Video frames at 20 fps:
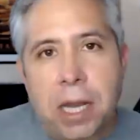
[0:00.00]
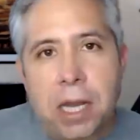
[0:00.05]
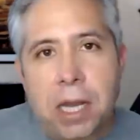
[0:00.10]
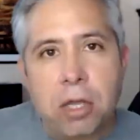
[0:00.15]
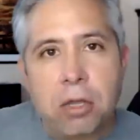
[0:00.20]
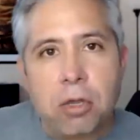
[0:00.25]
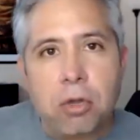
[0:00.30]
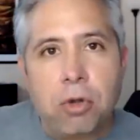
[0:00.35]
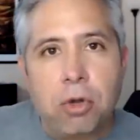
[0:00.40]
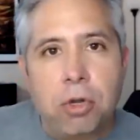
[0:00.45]

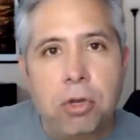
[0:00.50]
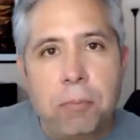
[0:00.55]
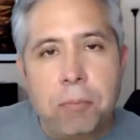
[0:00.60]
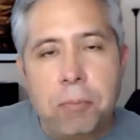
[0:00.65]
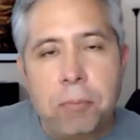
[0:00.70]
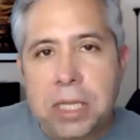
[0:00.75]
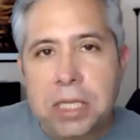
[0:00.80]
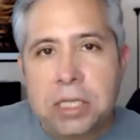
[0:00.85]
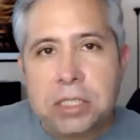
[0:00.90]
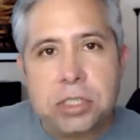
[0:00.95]
It couldn't
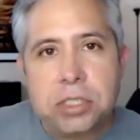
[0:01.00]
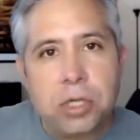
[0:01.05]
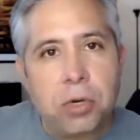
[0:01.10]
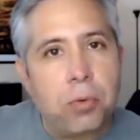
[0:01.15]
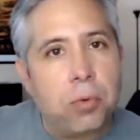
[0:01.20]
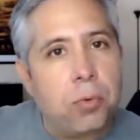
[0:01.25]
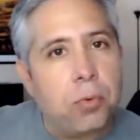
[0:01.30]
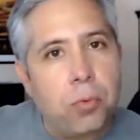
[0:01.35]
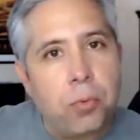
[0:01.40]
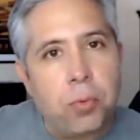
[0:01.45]
be,
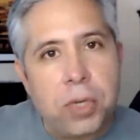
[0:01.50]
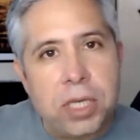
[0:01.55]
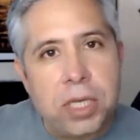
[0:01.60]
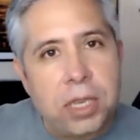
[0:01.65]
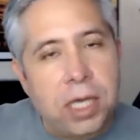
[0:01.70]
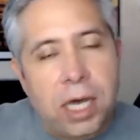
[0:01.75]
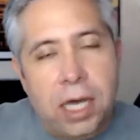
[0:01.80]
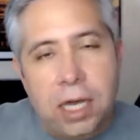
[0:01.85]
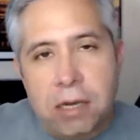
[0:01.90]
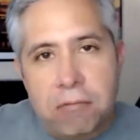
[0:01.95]
so we
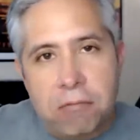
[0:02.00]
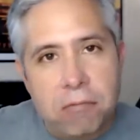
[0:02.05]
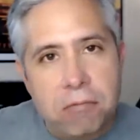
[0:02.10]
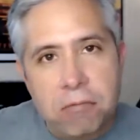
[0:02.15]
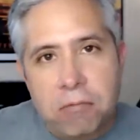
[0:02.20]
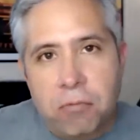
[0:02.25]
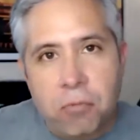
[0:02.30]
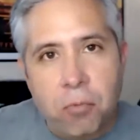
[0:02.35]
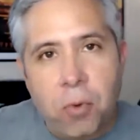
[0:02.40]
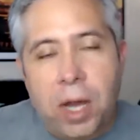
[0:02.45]
thought
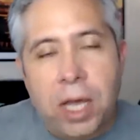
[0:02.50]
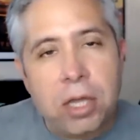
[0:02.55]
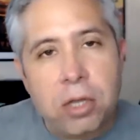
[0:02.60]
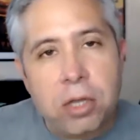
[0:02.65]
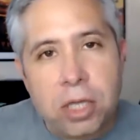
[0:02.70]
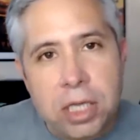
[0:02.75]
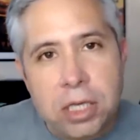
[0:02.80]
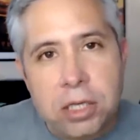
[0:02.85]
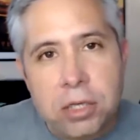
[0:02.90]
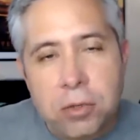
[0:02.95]
why
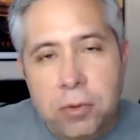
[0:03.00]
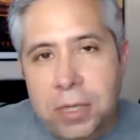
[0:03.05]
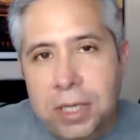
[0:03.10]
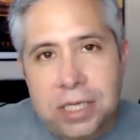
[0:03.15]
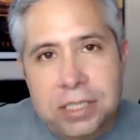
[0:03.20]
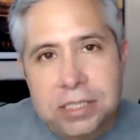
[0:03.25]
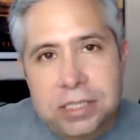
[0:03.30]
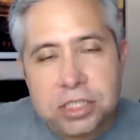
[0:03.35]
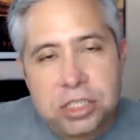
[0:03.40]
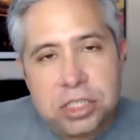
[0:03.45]
look into it
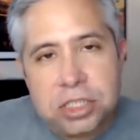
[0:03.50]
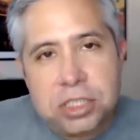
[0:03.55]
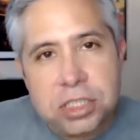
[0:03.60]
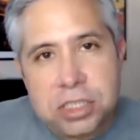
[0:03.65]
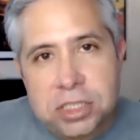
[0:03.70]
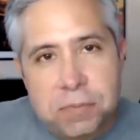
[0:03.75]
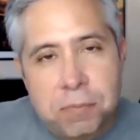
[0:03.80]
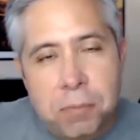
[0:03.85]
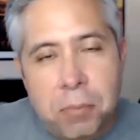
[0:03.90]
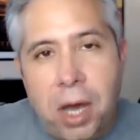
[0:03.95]
because it just
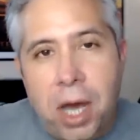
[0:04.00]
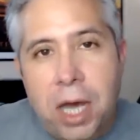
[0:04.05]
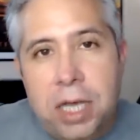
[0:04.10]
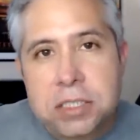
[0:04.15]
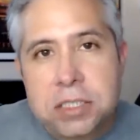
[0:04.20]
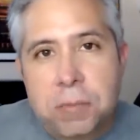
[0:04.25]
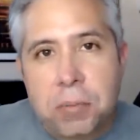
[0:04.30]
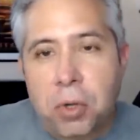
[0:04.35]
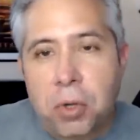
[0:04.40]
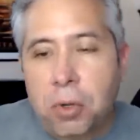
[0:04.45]
is
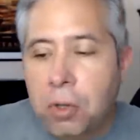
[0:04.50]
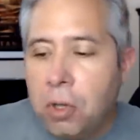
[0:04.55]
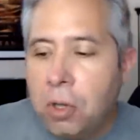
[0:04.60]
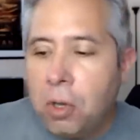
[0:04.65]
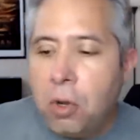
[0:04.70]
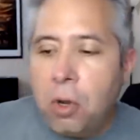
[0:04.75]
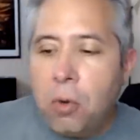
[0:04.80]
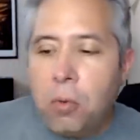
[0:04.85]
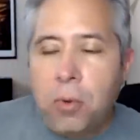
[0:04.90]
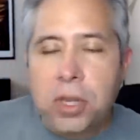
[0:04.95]
impossible
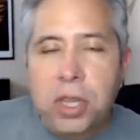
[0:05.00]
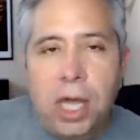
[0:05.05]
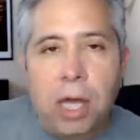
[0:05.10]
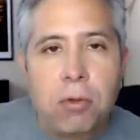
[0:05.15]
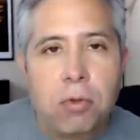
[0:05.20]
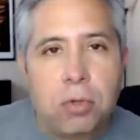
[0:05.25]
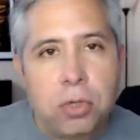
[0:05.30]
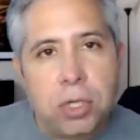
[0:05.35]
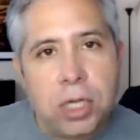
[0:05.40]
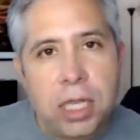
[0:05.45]

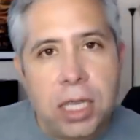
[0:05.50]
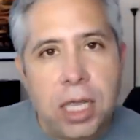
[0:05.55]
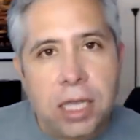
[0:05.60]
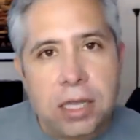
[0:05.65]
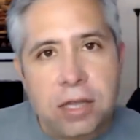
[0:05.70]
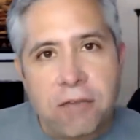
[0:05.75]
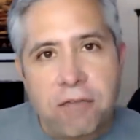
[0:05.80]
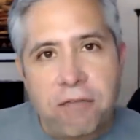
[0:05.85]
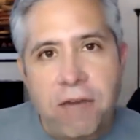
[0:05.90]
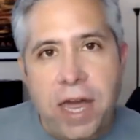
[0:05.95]
without looking at
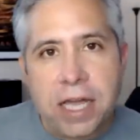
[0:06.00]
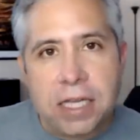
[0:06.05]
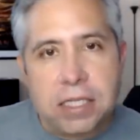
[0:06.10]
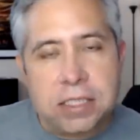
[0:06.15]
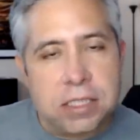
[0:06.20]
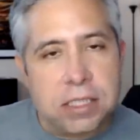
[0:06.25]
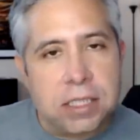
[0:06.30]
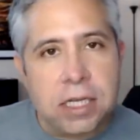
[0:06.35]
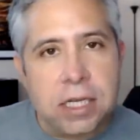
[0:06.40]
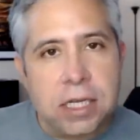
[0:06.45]
the facts
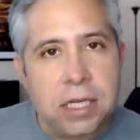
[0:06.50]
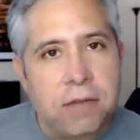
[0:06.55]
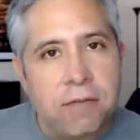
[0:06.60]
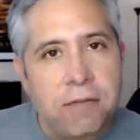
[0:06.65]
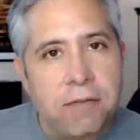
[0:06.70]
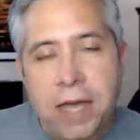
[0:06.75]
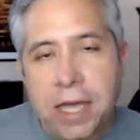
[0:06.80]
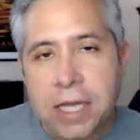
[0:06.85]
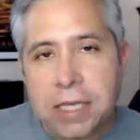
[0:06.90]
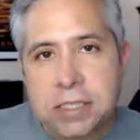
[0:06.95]
and letting the
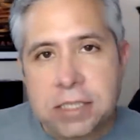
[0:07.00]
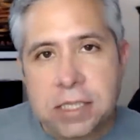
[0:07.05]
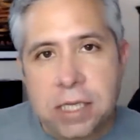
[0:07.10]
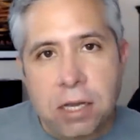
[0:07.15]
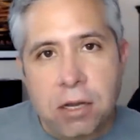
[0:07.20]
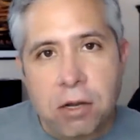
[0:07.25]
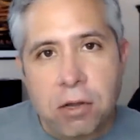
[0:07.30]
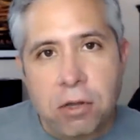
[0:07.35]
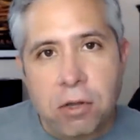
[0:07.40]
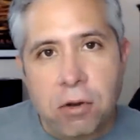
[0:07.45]
facts
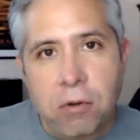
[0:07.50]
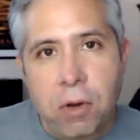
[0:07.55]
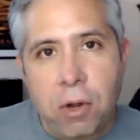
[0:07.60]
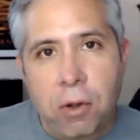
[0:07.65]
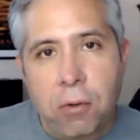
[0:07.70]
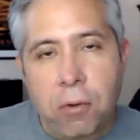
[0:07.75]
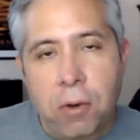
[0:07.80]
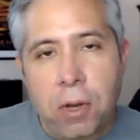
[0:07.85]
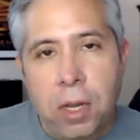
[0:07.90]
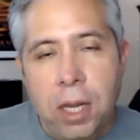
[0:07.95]
stand on their
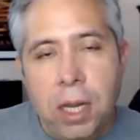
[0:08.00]
own